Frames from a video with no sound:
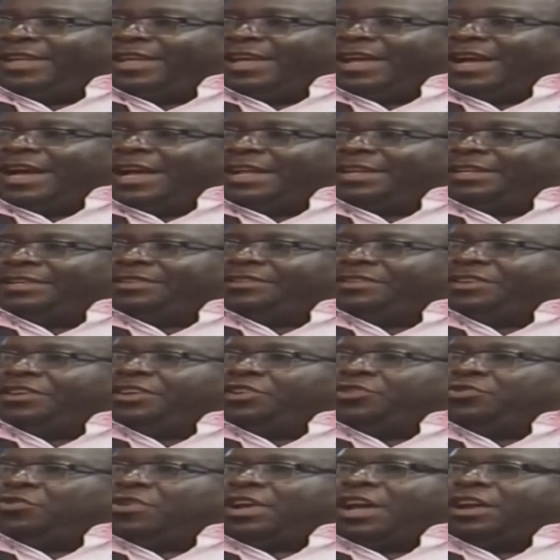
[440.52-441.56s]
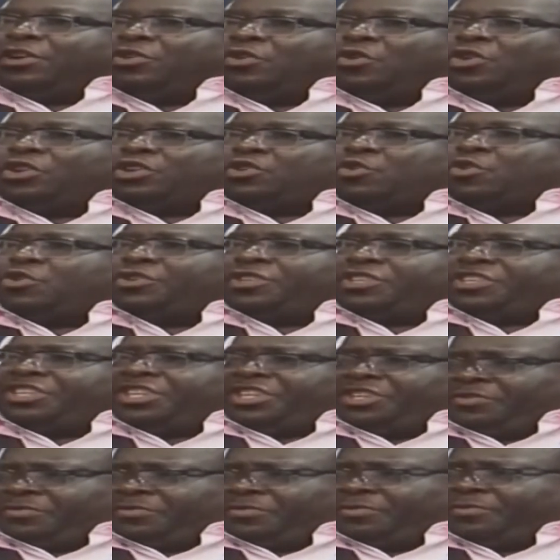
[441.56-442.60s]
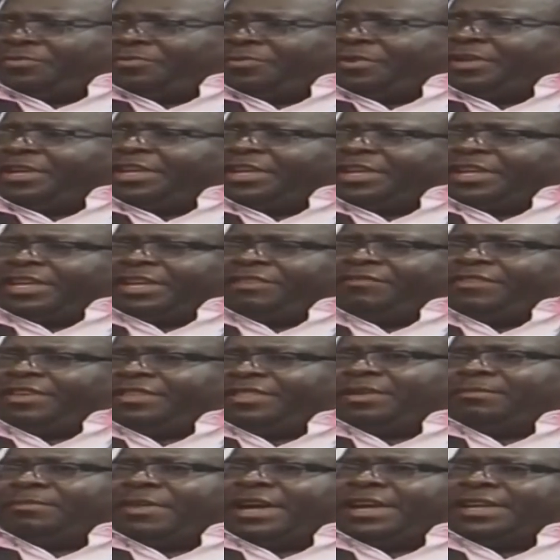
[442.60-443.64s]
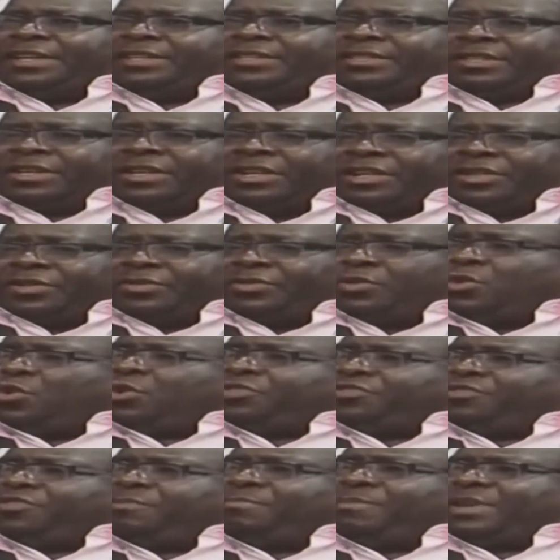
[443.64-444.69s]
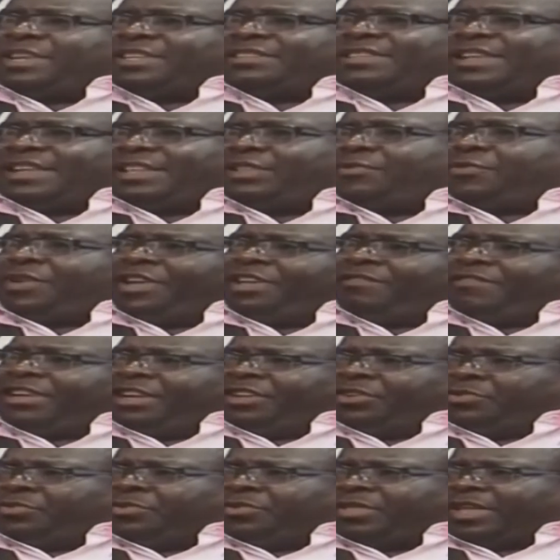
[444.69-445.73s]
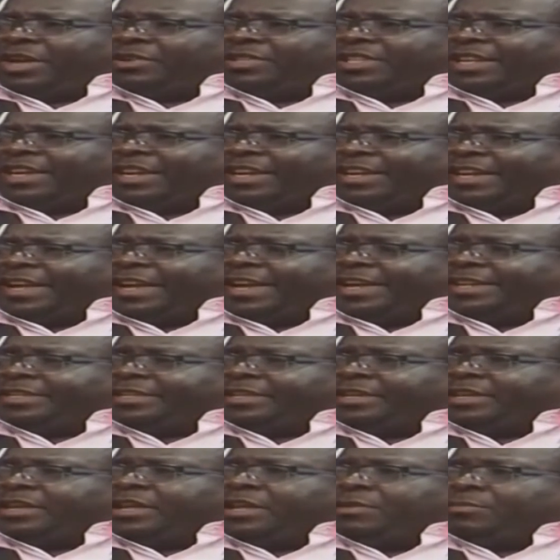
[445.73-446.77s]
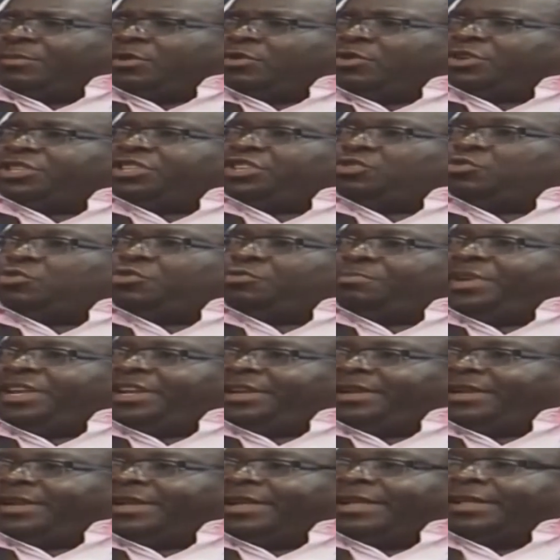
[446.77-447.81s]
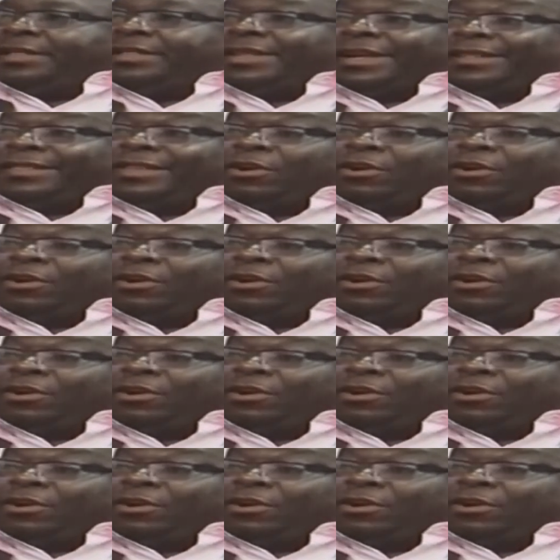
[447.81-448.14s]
And you cannot continue giving the mines those rebates that they were given in 2008, because it would mean that the